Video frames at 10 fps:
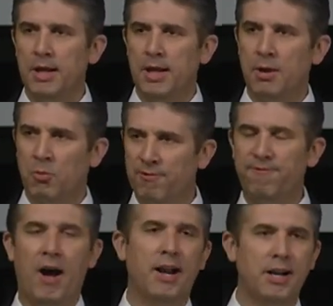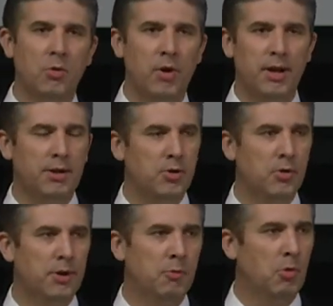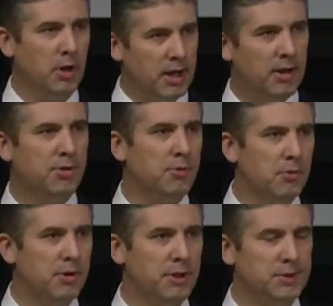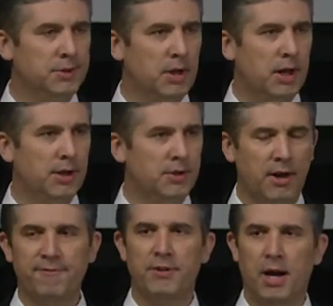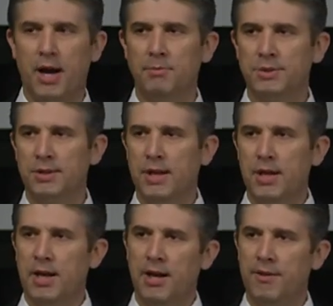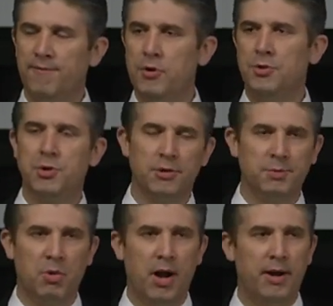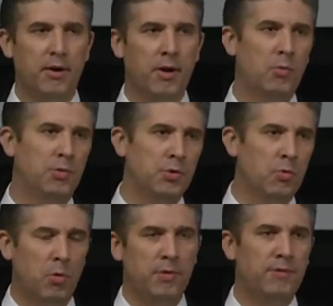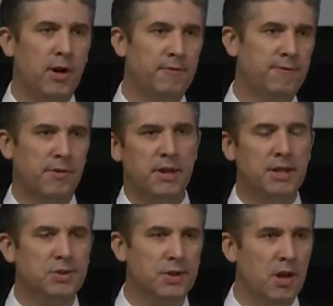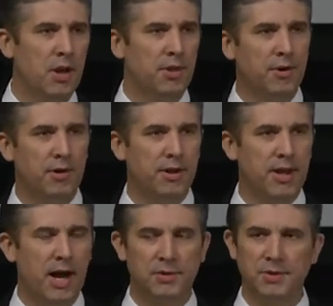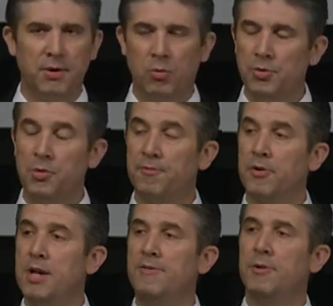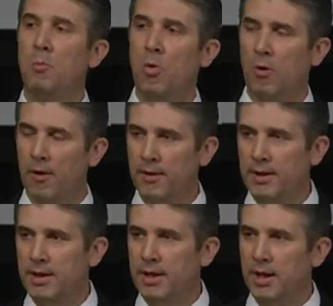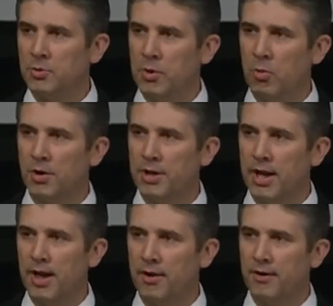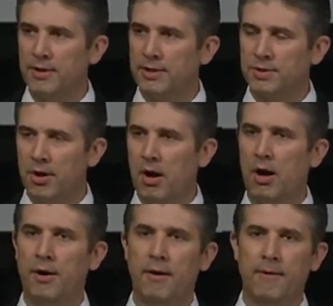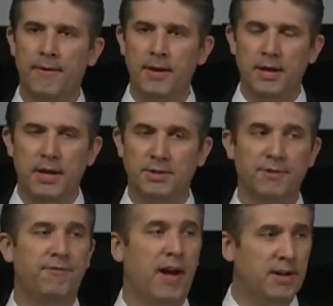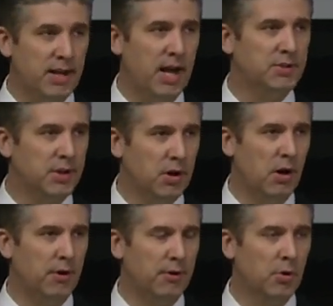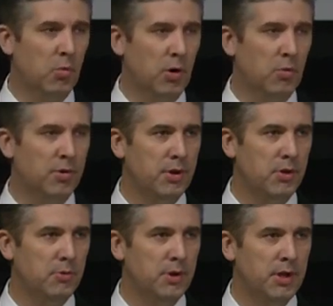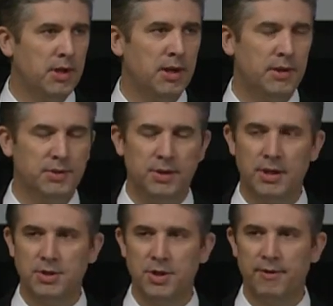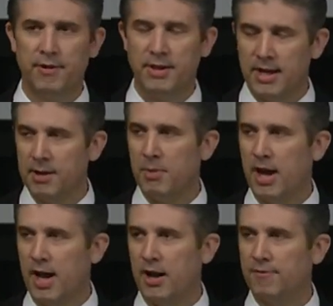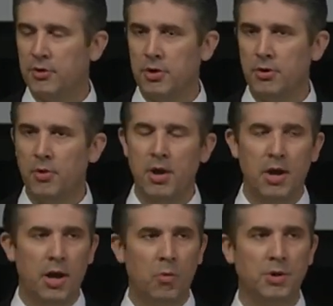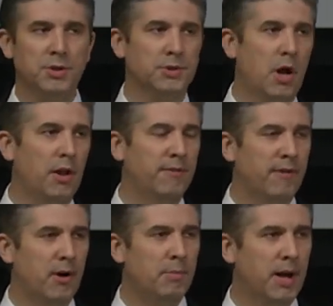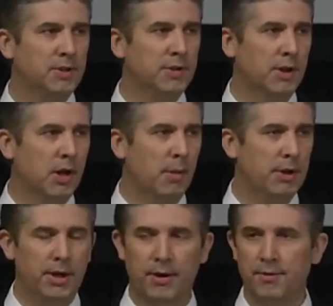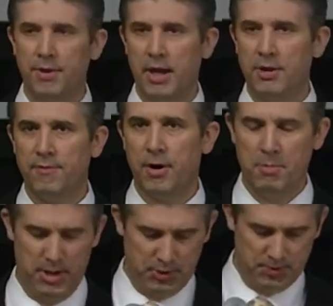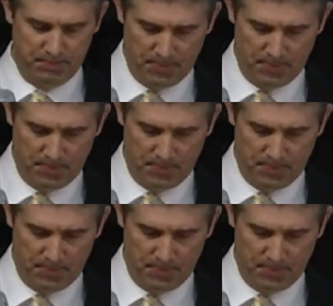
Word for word: And we're finding a way to do it. We'll get through these uh, tough times, and the future is brighter, and we'll do what we've done for these 30,000, and we'll do it for even more as we work together. It's an honor. It's a fantastic honor to work with you in this initiative. I take my hat off to you and wish us all the very best in the coming year. Thank you very much.